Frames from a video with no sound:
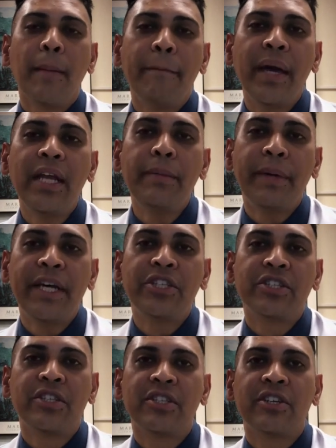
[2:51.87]
many
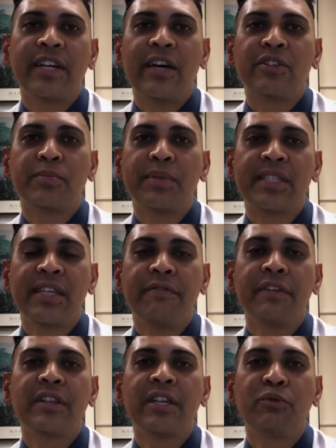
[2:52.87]
patients are now
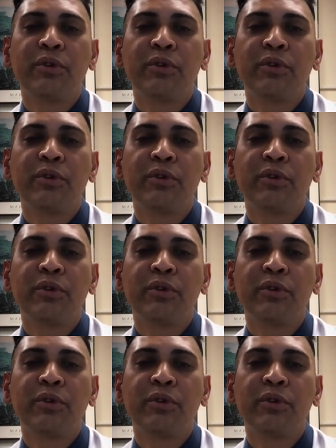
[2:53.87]
specifically